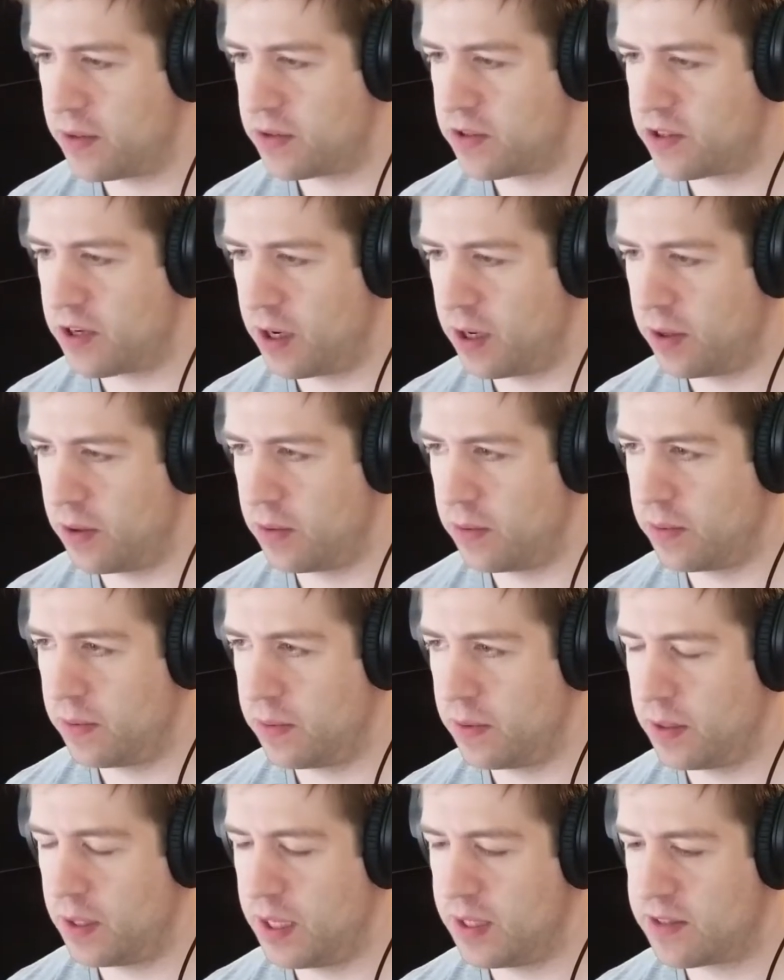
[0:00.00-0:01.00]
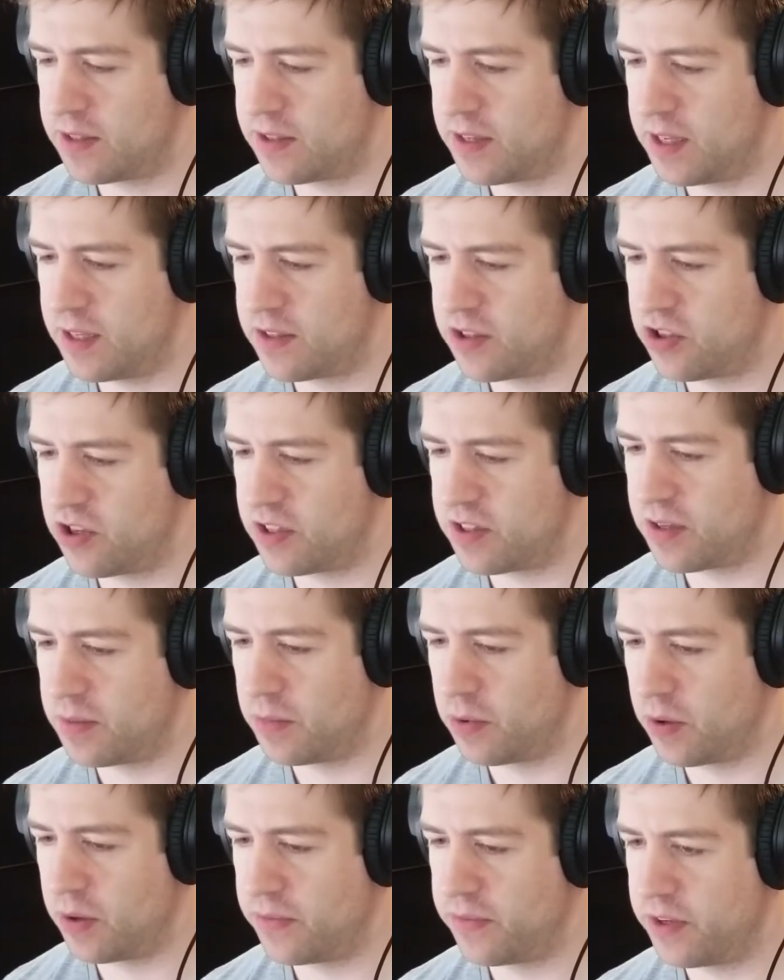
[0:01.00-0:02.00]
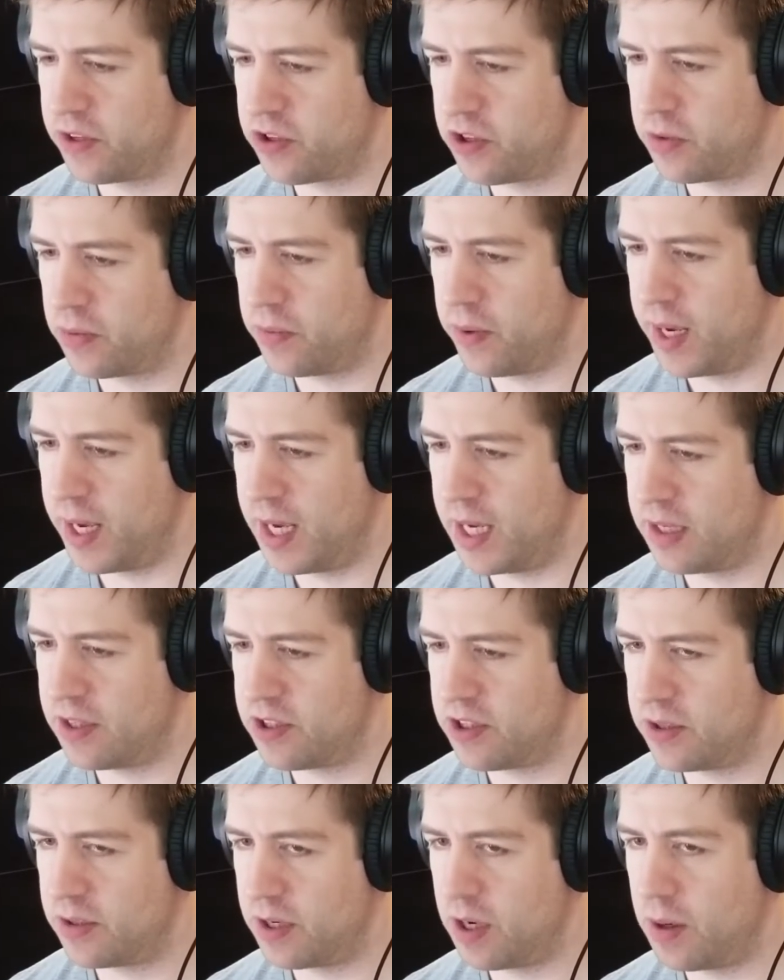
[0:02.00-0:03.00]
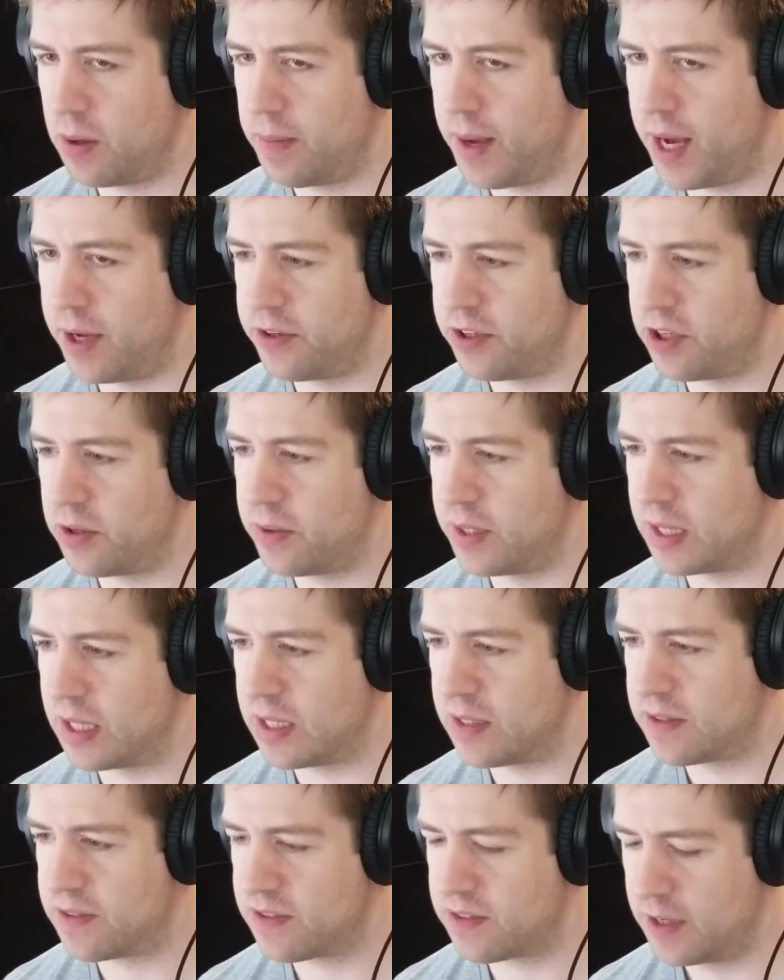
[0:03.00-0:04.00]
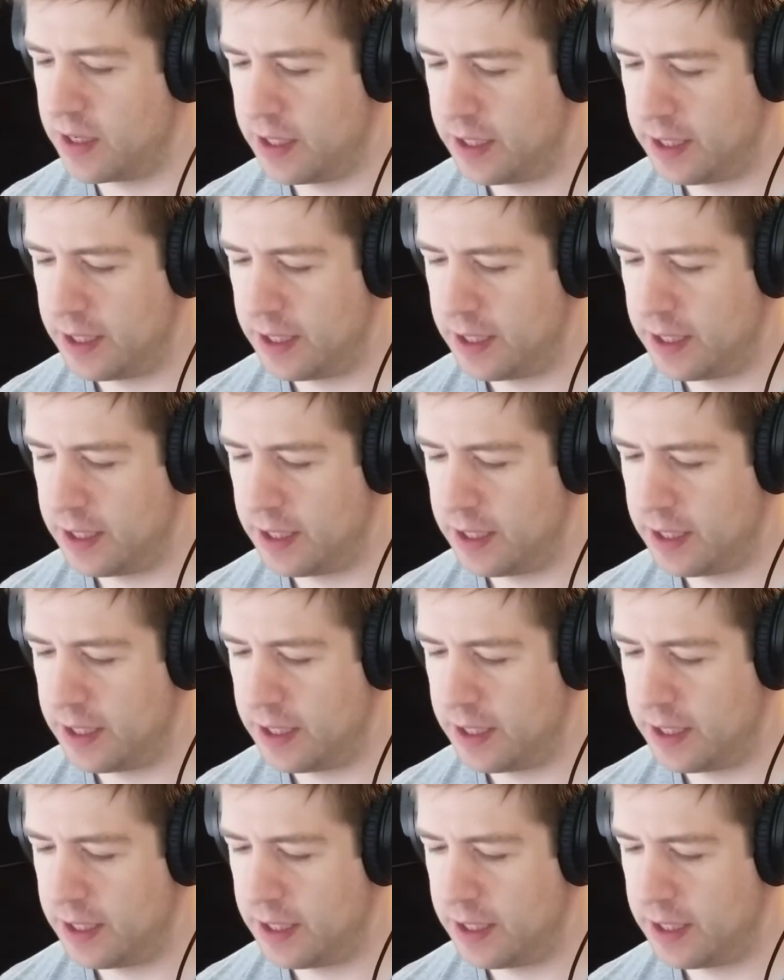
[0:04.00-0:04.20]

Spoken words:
So it's just a more efficient way to go about doing this.